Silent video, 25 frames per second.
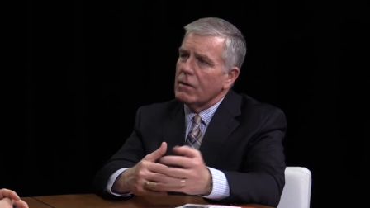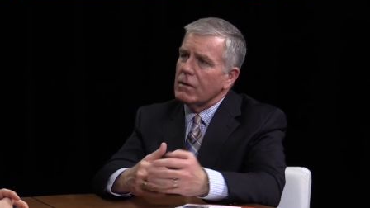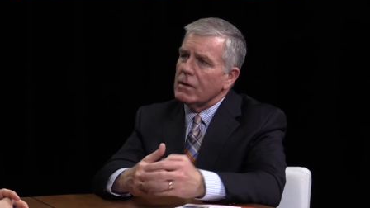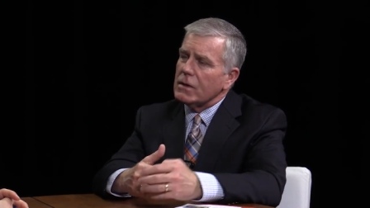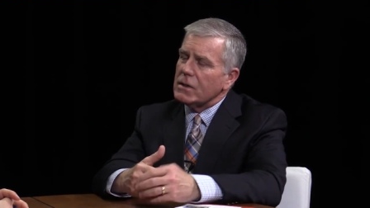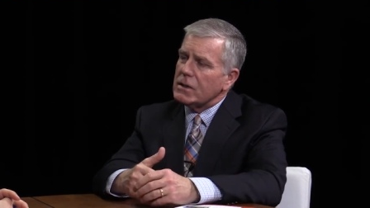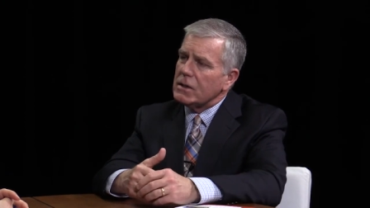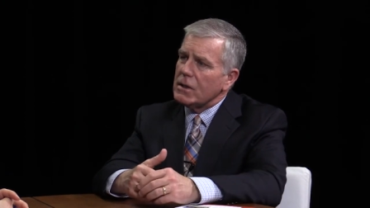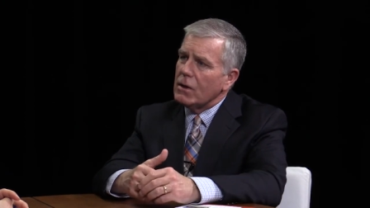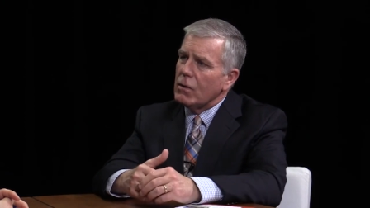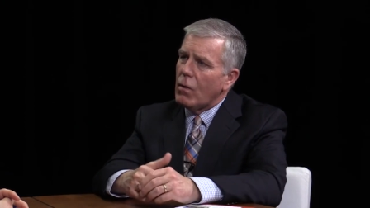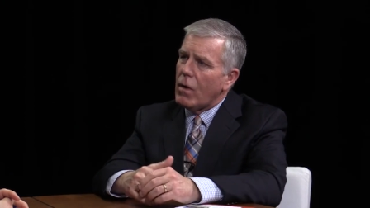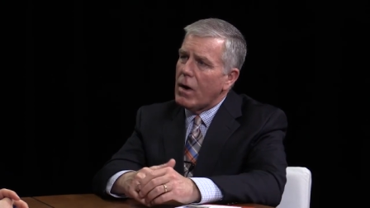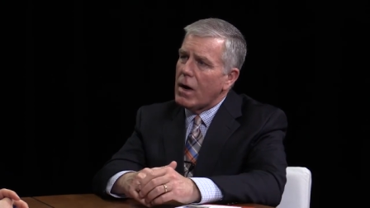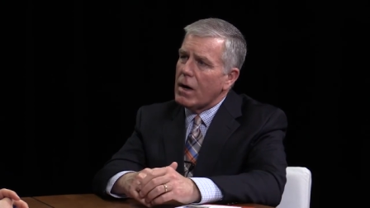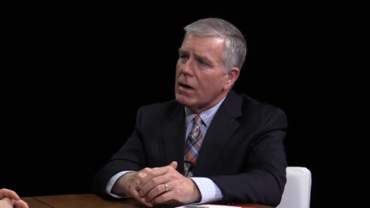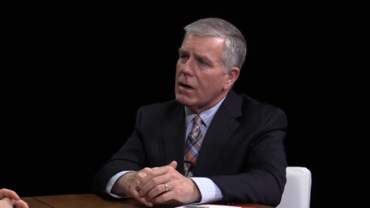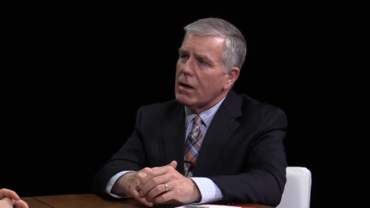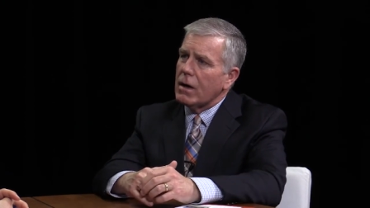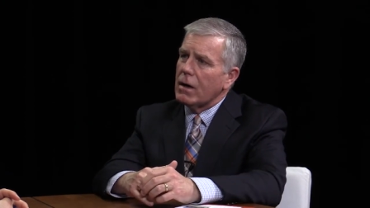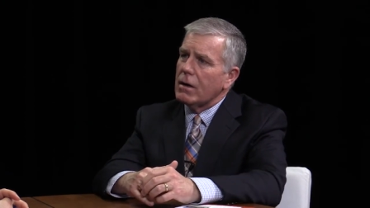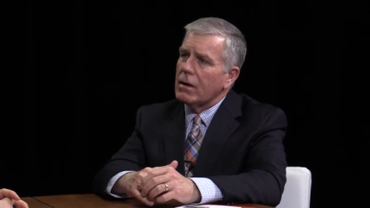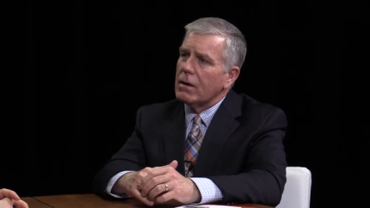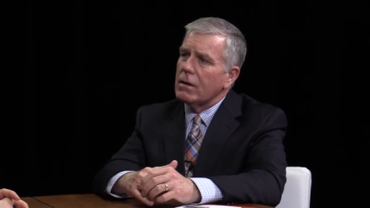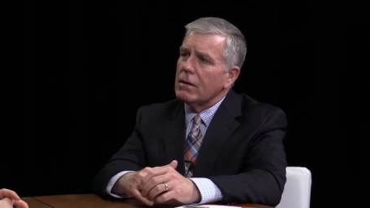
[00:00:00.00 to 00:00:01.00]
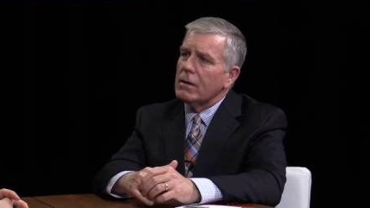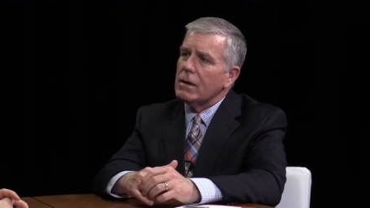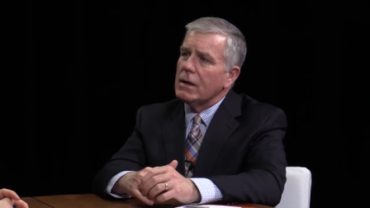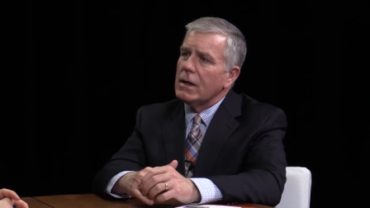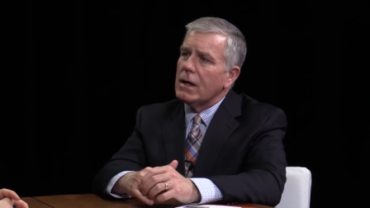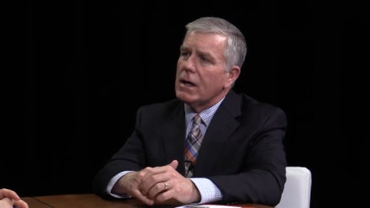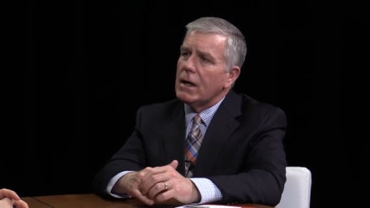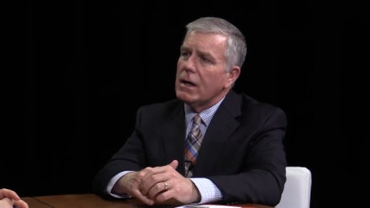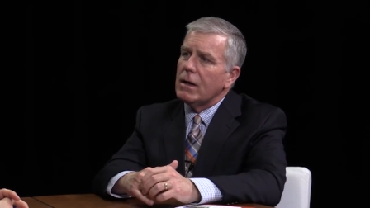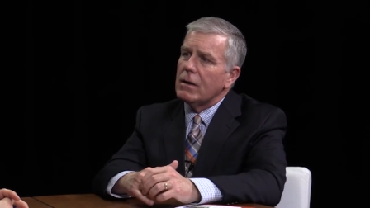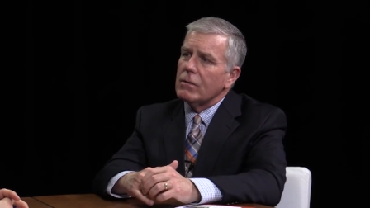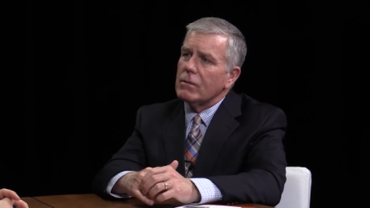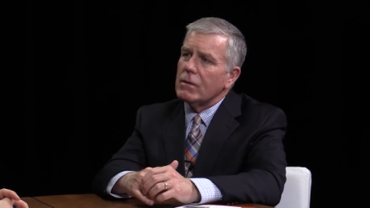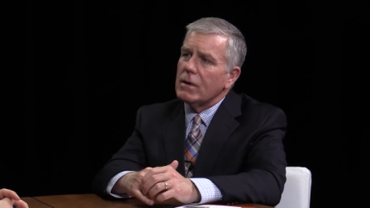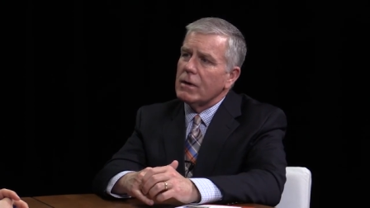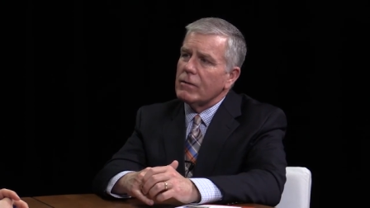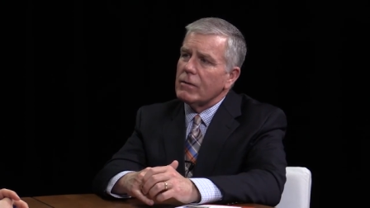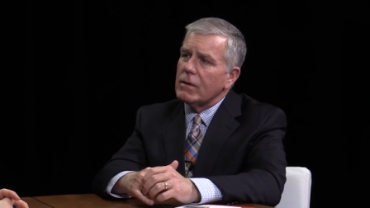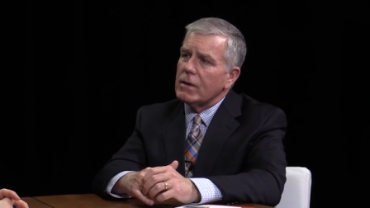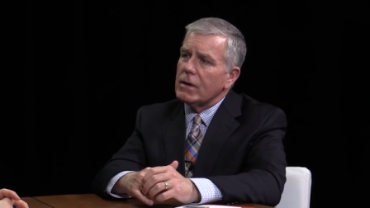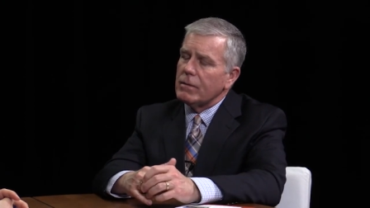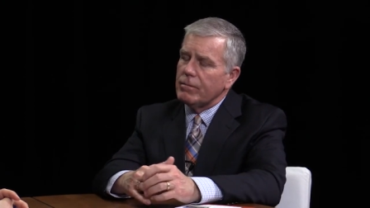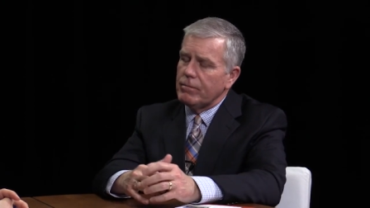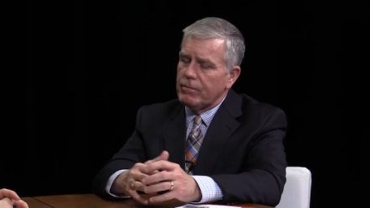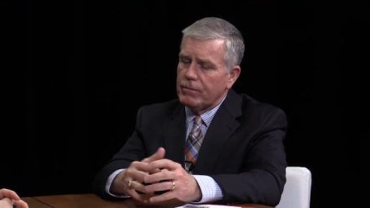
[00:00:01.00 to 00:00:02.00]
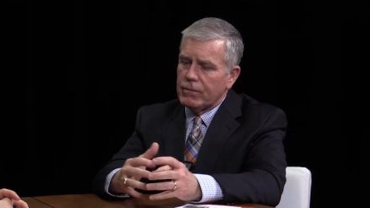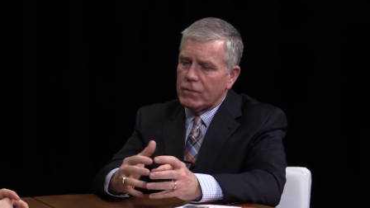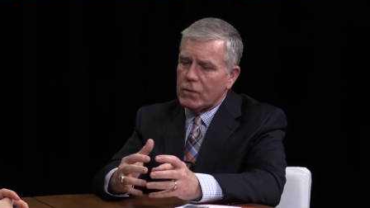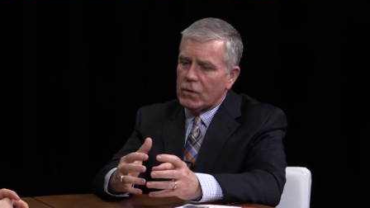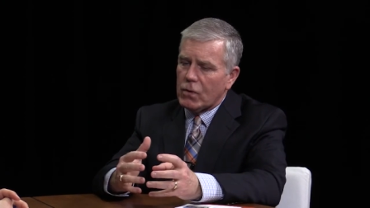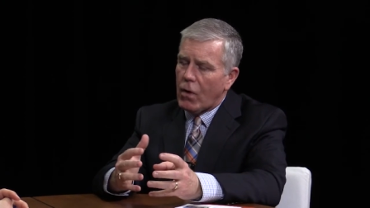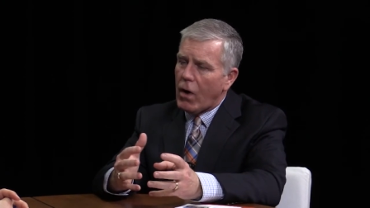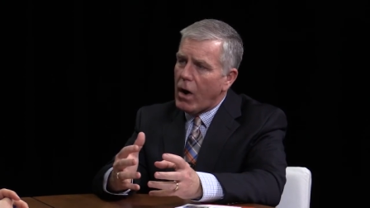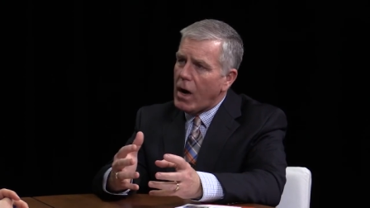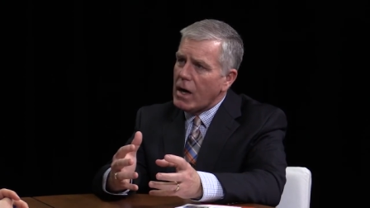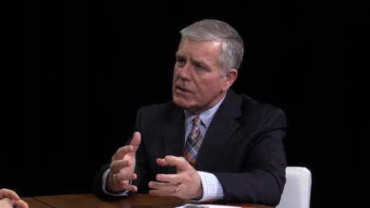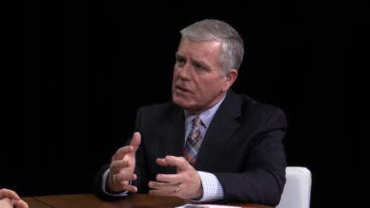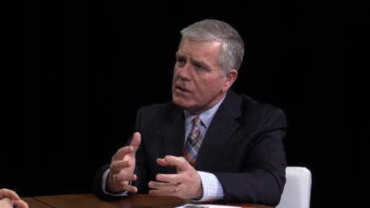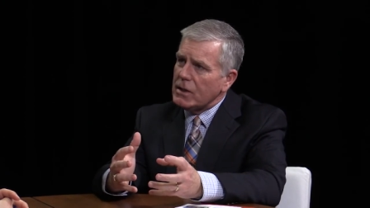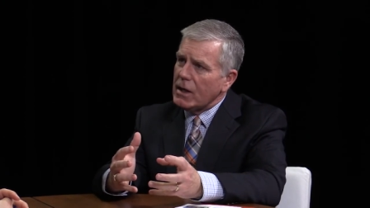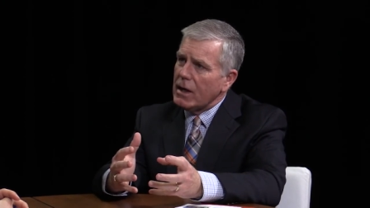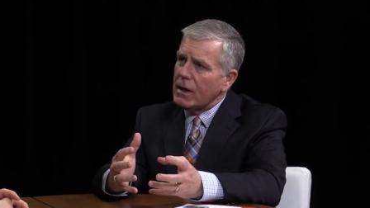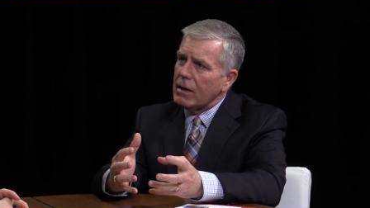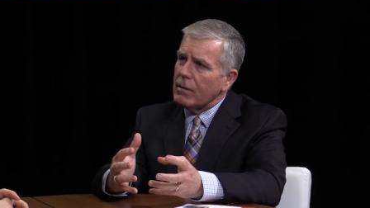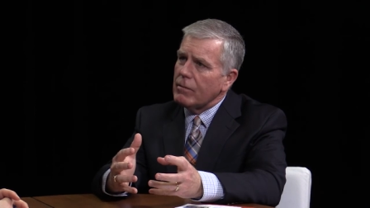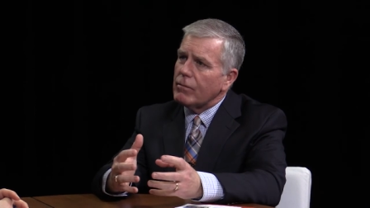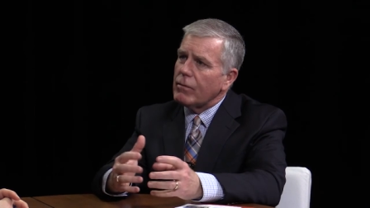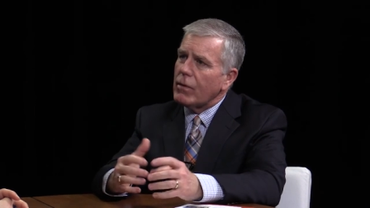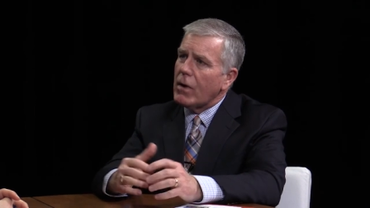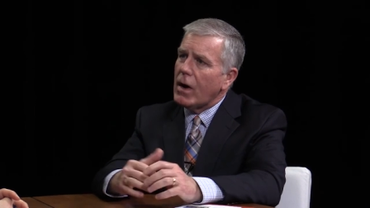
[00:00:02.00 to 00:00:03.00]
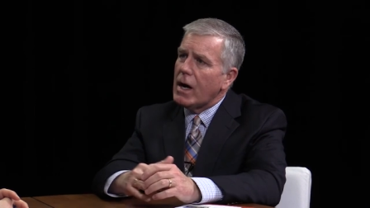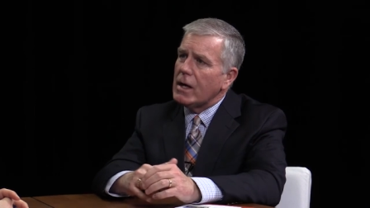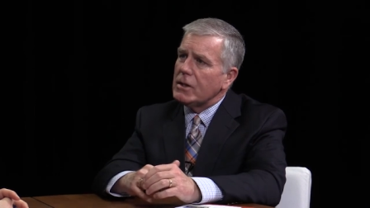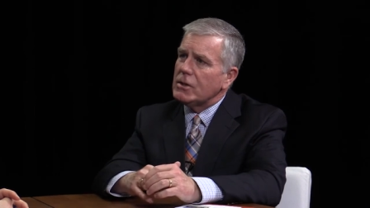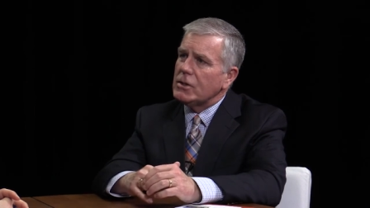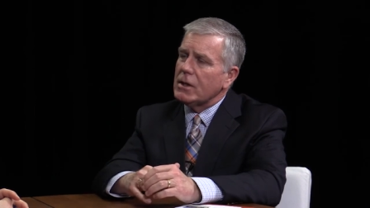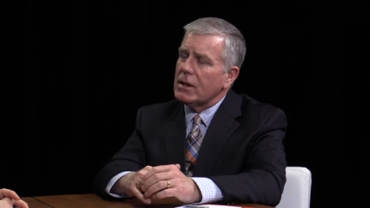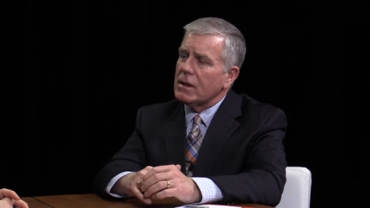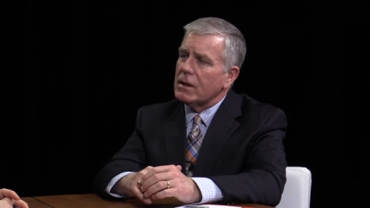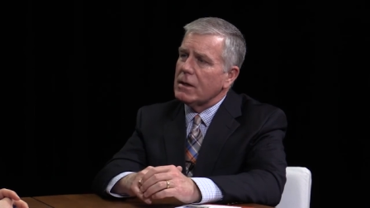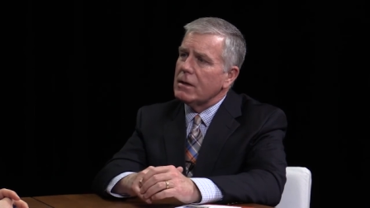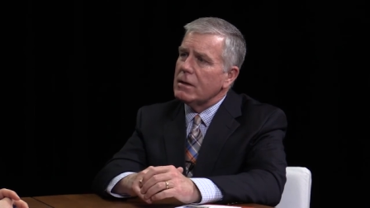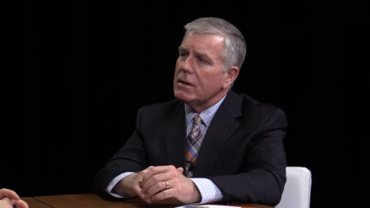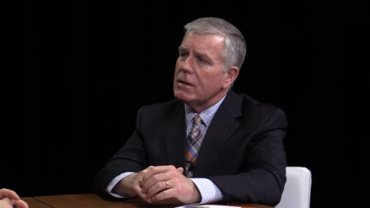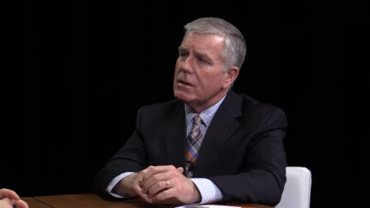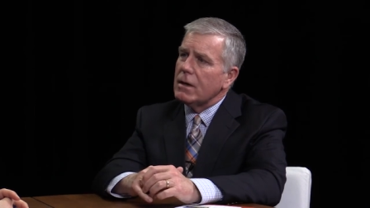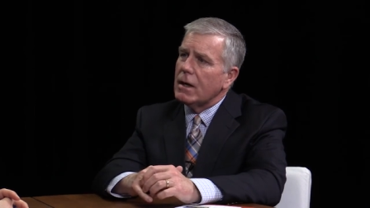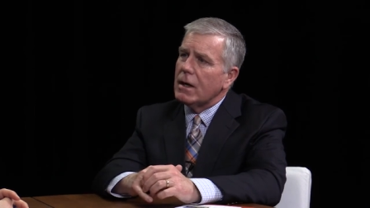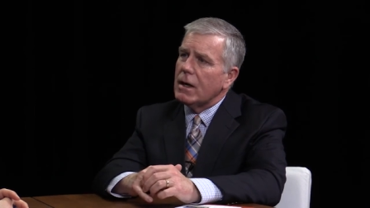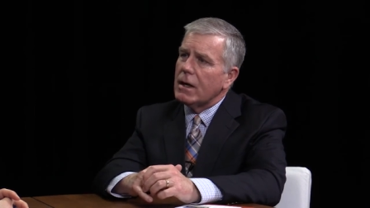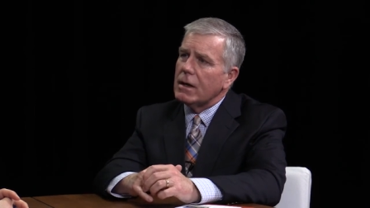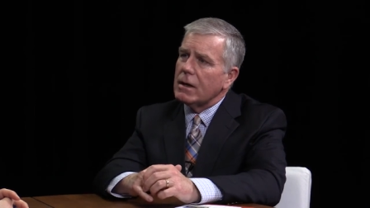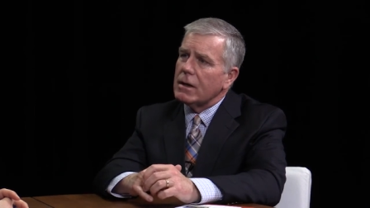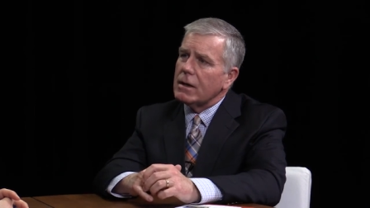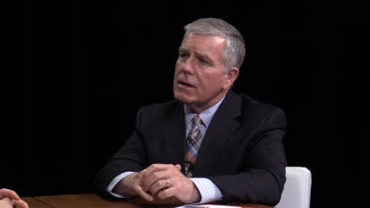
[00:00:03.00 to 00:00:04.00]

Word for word: the Stillwater uh, River Crossing project uh,